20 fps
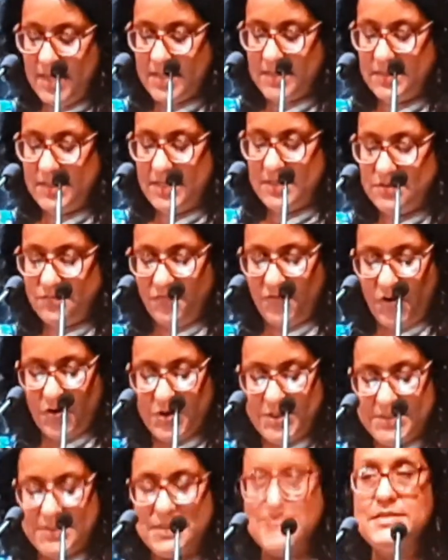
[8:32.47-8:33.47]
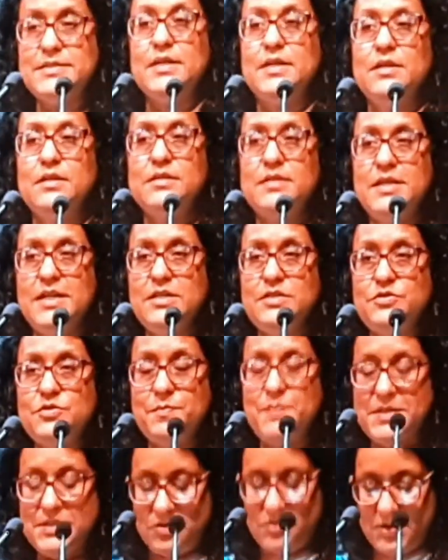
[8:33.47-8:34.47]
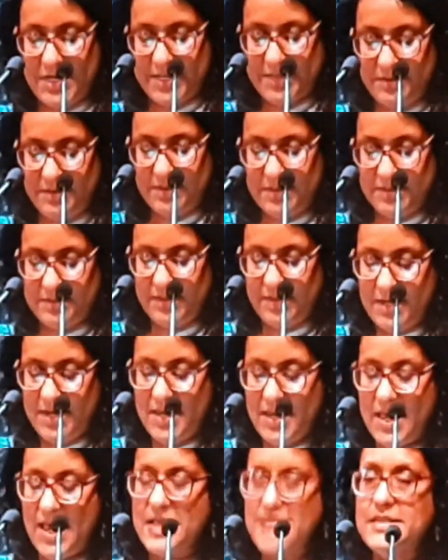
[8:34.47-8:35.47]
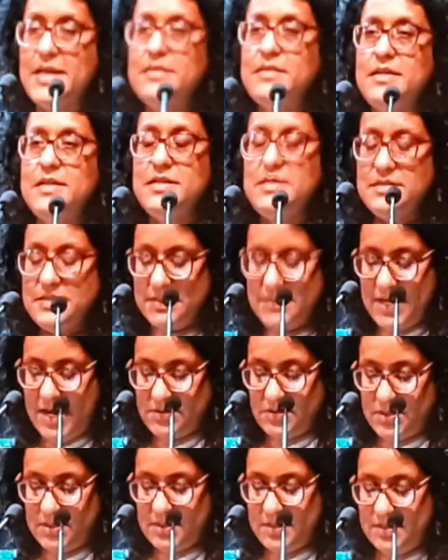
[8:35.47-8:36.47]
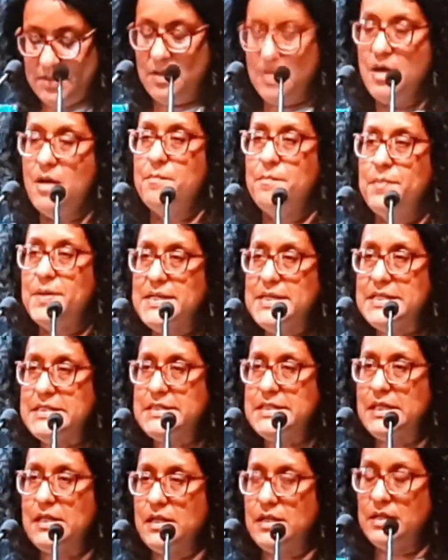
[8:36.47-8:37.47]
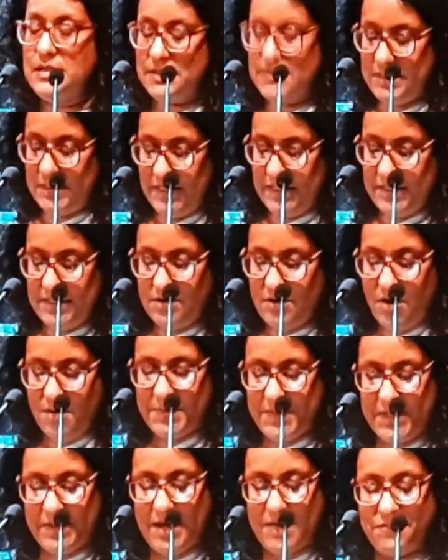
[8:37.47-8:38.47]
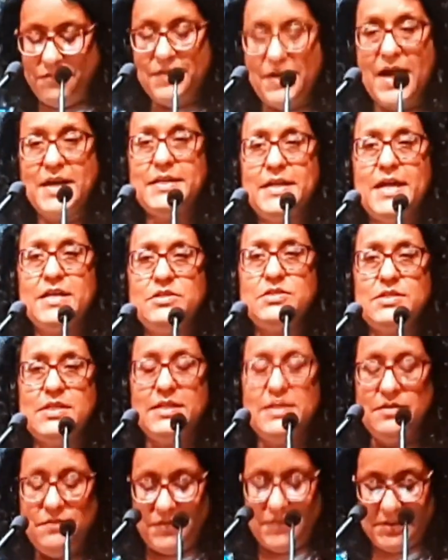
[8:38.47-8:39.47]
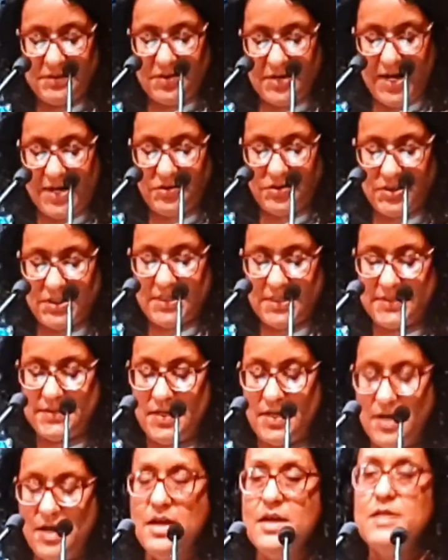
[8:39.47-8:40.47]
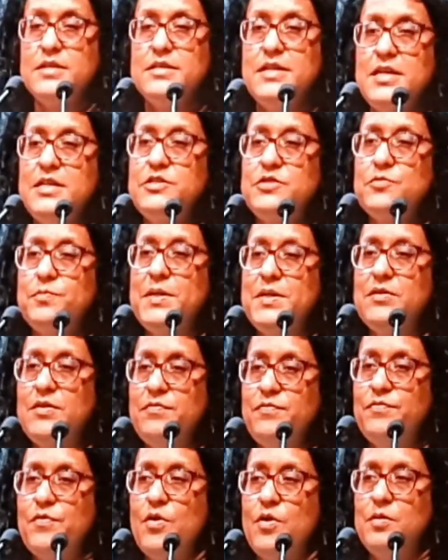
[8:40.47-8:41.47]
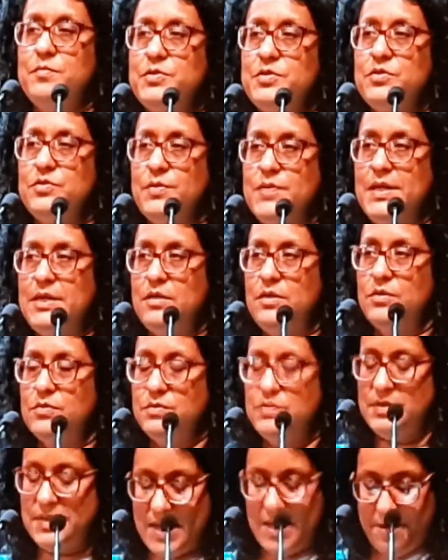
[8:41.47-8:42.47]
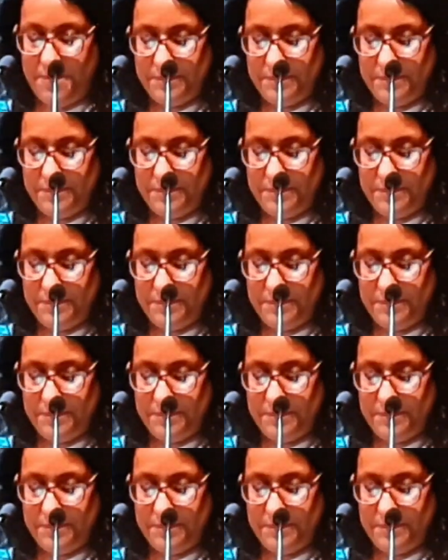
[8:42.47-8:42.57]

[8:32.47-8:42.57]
these voices need to be strengthened and that the international, political, economic and financial infrastructures need to be reformed to include them.